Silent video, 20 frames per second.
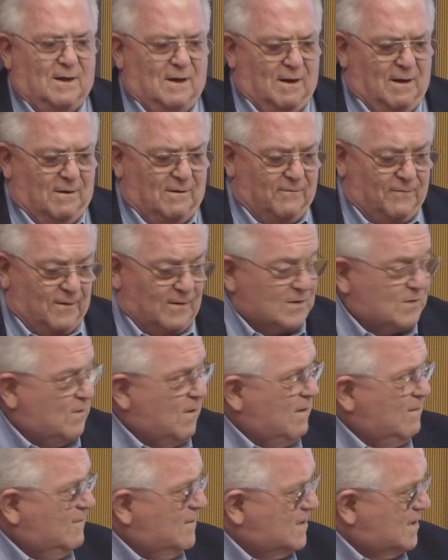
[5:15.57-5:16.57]
Uh, the first
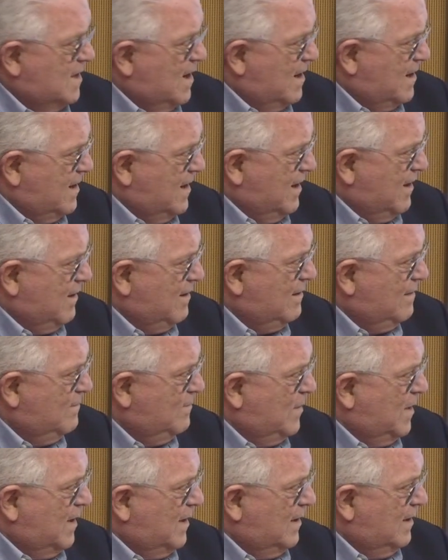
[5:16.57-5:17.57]
one was not here,
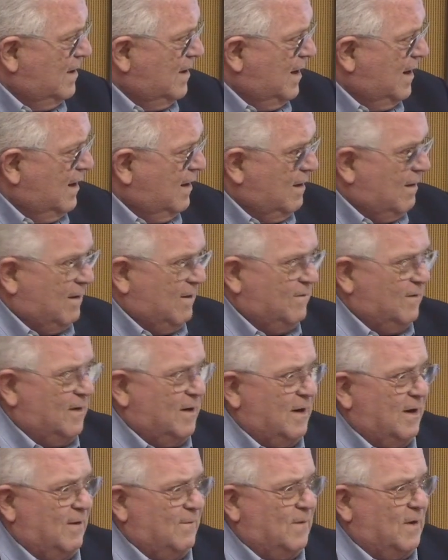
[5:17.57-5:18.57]
but at Harvard
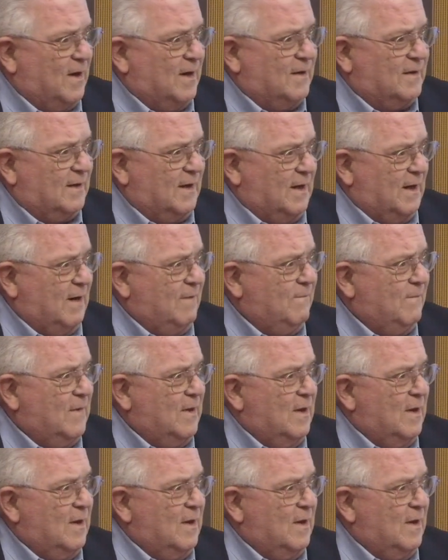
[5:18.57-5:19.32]
and MIT.